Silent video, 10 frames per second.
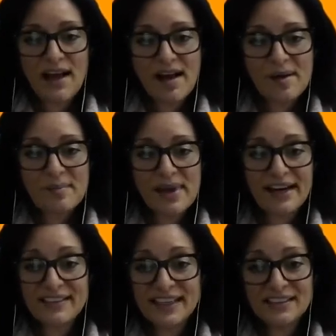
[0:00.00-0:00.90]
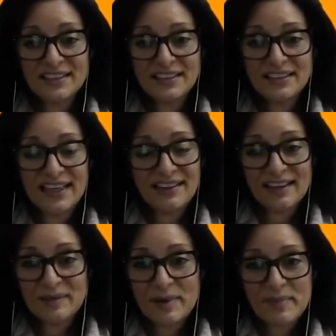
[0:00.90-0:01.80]
And at the end of the day,
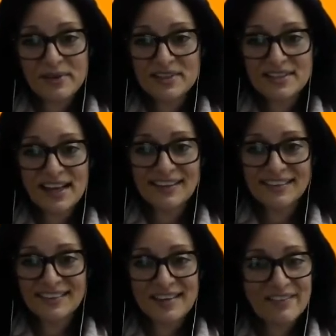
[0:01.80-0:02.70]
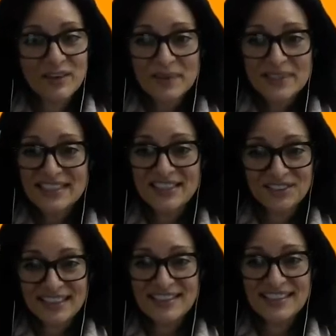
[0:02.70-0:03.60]
like my parents said, everyone still
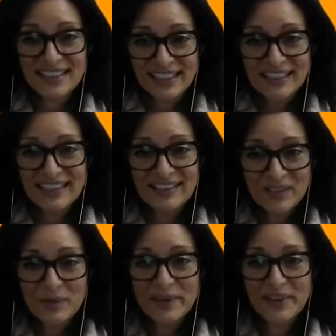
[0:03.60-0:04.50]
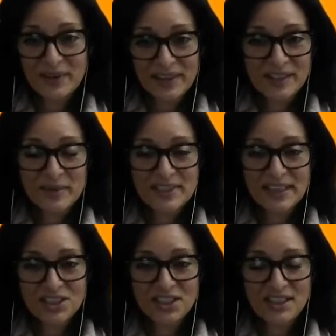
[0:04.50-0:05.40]
needs to eat even when they're in a
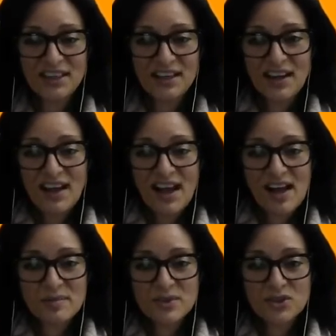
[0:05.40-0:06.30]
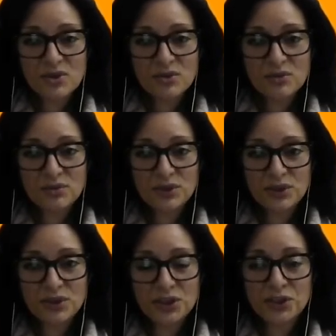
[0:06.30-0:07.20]
recession. So
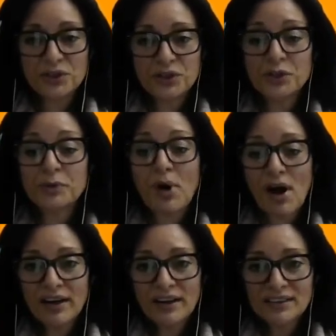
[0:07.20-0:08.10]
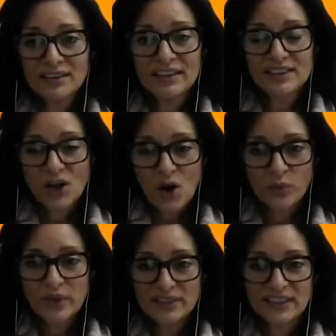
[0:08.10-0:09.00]
your product is
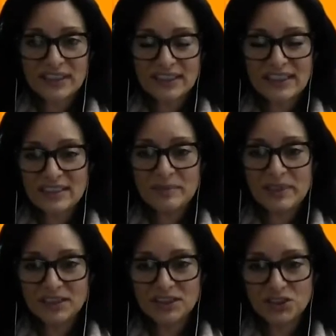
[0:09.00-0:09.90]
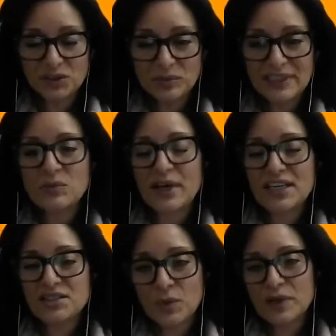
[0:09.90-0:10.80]
always going to need to be consumed in
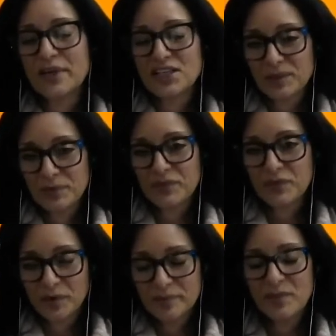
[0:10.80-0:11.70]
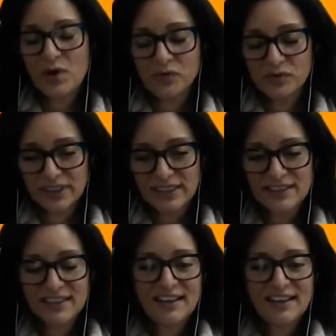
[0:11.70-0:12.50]
one way, shape, or form, hopefully.